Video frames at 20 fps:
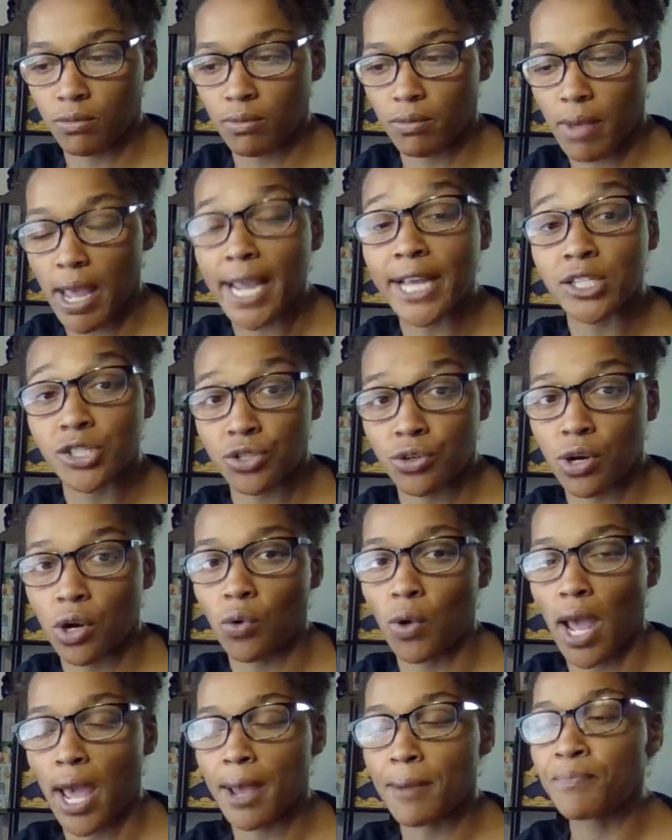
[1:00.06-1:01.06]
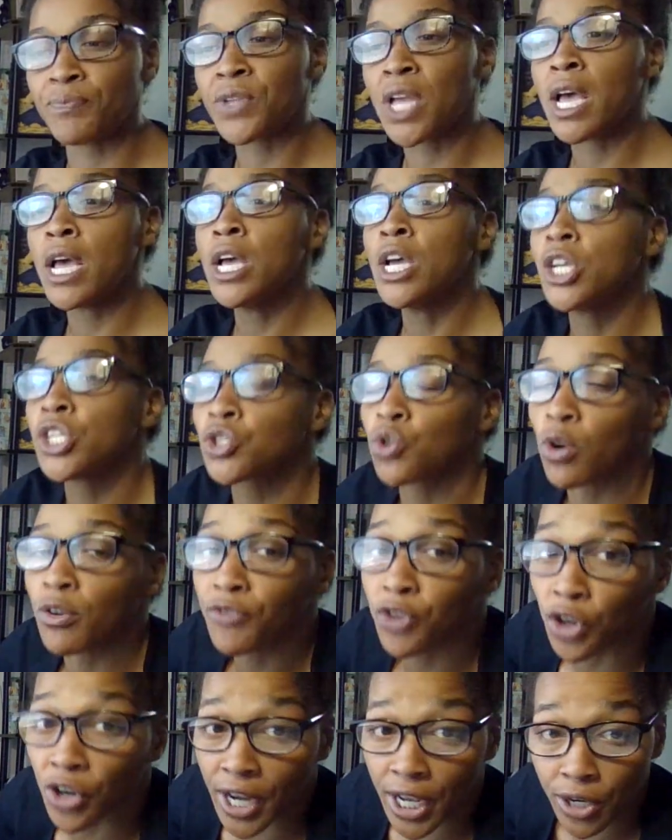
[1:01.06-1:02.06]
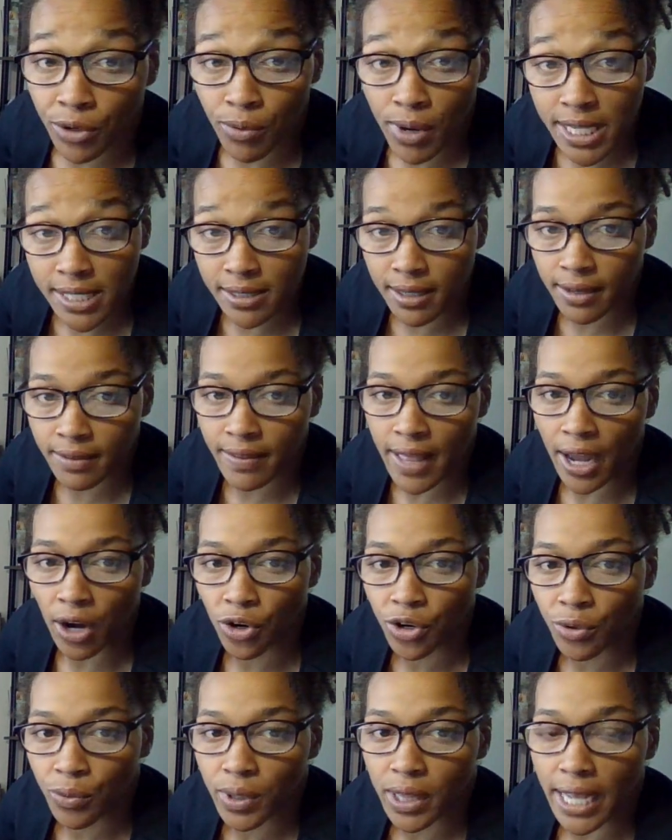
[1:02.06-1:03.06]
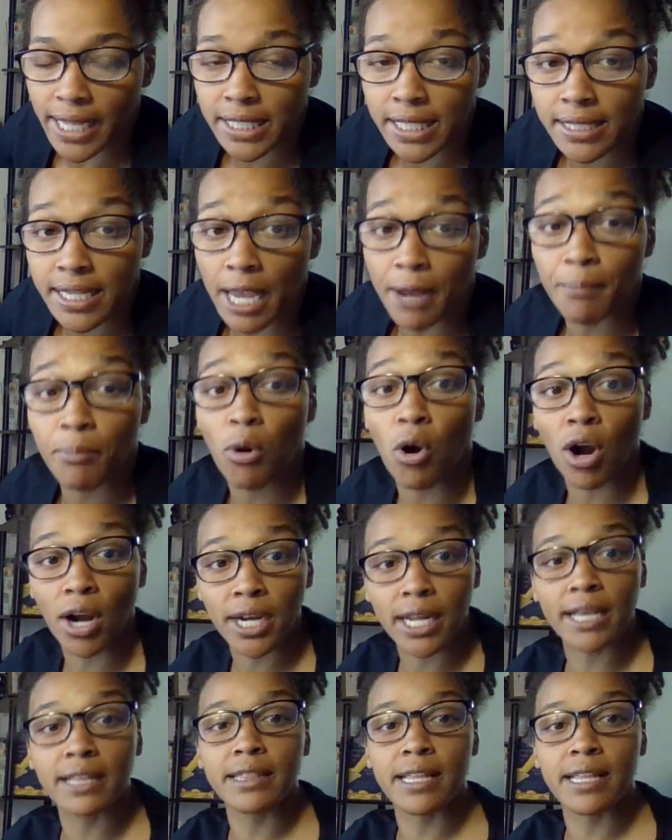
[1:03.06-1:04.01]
answer, okay? So if you're interested in that or you would like to take part in